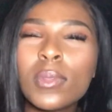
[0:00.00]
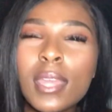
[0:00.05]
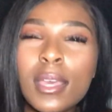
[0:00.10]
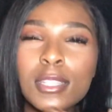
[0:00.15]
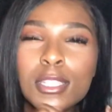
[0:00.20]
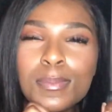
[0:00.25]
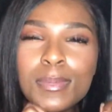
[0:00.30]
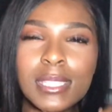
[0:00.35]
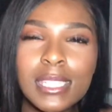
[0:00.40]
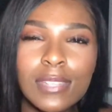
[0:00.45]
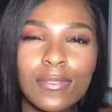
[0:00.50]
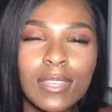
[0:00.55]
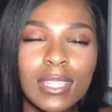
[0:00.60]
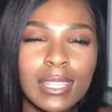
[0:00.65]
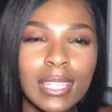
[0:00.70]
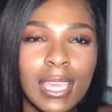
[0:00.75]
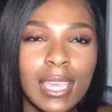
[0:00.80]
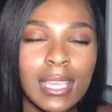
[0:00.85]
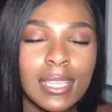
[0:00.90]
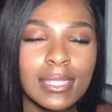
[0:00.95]
down specific
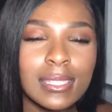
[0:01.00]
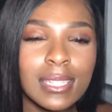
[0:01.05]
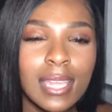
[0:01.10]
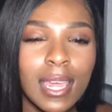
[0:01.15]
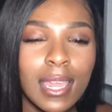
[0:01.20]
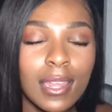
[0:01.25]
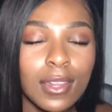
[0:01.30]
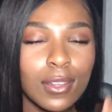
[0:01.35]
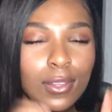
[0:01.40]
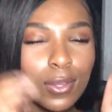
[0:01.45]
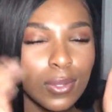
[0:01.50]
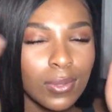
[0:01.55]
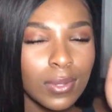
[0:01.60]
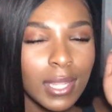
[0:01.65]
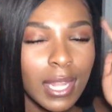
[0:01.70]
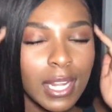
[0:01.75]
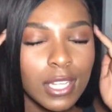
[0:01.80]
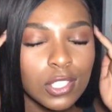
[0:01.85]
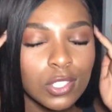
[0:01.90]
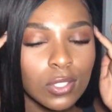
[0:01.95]
things that I knew
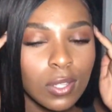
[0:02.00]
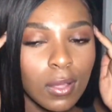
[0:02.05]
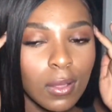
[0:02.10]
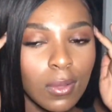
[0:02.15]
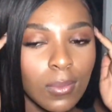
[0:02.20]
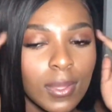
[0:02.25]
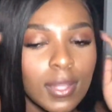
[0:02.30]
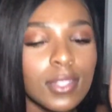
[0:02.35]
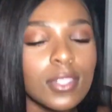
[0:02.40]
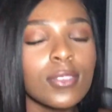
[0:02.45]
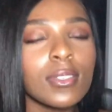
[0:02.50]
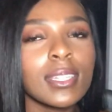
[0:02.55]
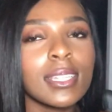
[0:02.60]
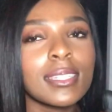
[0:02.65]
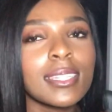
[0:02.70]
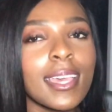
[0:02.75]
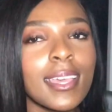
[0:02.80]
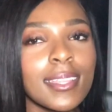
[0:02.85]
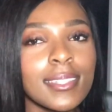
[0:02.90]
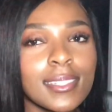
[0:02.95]
that I struggled with during the
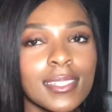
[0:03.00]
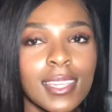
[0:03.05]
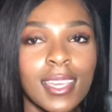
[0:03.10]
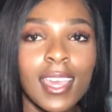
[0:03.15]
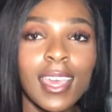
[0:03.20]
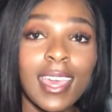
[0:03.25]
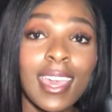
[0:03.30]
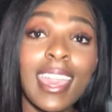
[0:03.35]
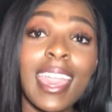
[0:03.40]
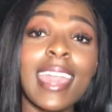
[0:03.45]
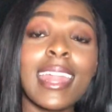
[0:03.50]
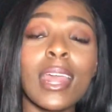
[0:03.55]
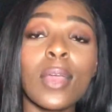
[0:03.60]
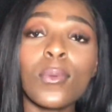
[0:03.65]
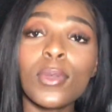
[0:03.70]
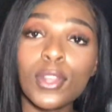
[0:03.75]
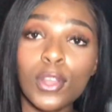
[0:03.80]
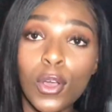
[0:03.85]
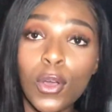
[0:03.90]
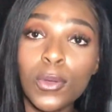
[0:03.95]
test, and I
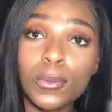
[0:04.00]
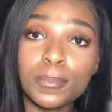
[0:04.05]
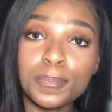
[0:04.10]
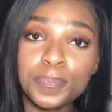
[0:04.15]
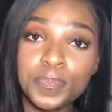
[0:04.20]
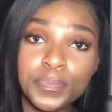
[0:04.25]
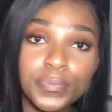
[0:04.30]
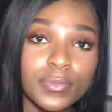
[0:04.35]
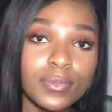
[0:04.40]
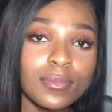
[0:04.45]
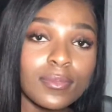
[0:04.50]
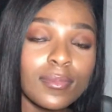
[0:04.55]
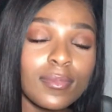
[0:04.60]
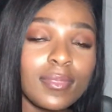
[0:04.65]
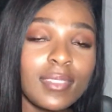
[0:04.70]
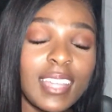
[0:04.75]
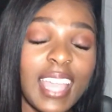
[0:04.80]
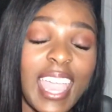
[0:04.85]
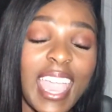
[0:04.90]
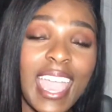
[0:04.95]
went home
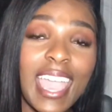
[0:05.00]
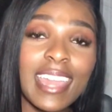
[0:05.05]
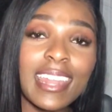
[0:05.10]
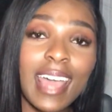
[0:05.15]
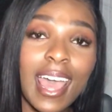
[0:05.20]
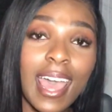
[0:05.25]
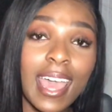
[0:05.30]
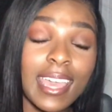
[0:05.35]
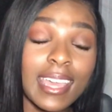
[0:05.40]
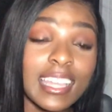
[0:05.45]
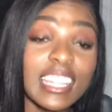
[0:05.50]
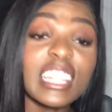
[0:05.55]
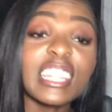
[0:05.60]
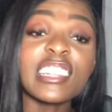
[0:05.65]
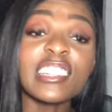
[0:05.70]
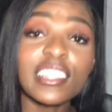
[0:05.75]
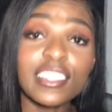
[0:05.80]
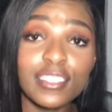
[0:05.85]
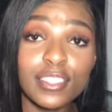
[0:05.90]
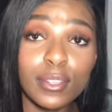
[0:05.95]
and I
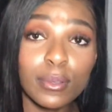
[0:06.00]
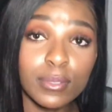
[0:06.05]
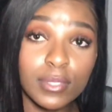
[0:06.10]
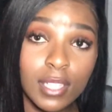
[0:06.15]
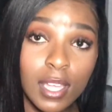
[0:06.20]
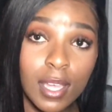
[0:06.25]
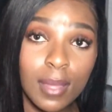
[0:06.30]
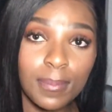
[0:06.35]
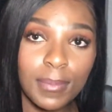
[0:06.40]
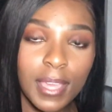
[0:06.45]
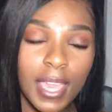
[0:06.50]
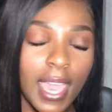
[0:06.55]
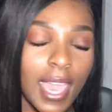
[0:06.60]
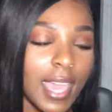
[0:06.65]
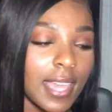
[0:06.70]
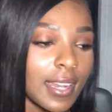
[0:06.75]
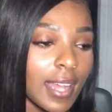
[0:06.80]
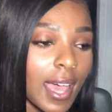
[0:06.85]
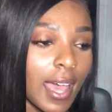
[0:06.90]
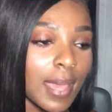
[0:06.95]
looked those up
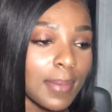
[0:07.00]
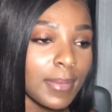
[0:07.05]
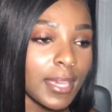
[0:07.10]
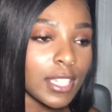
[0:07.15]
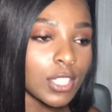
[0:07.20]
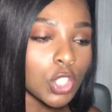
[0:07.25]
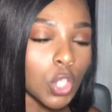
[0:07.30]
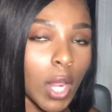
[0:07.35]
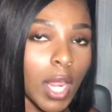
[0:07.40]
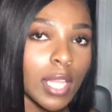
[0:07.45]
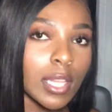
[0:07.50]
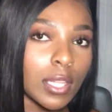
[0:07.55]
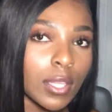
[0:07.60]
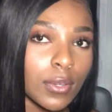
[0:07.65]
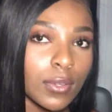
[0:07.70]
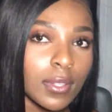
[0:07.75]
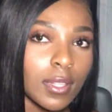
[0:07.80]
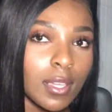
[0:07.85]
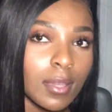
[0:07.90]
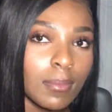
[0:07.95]
and I made sure I
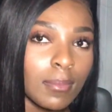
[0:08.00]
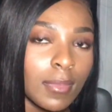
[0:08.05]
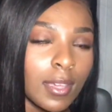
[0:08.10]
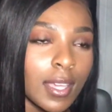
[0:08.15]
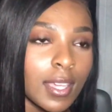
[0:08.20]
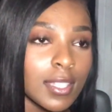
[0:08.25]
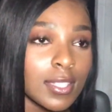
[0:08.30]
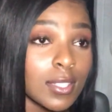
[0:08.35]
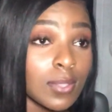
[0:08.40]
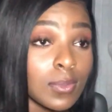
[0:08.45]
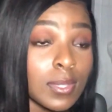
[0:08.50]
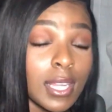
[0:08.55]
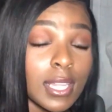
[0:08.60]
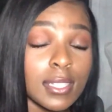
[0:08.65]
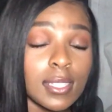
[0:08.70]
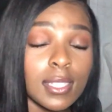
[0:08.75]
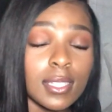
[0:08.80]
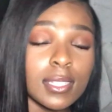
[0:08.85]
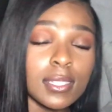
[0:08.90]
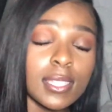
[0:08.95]
learned them. So when I
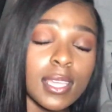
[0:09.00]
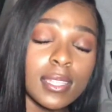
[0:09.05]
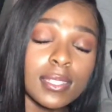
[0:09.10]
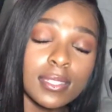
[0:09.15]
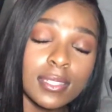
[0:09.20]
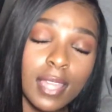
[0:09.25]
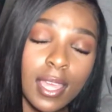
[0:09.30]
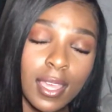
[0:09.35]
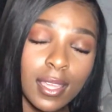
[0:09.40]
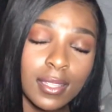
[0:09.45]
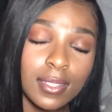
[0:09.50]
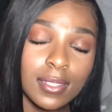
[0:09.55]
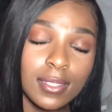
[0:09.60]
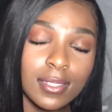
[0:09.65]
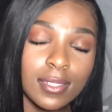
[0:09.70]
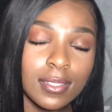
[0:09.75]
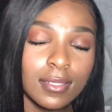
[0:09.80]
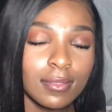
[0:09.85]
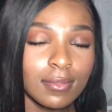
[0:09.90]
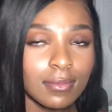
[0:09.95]
took the test
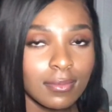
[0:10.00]
next,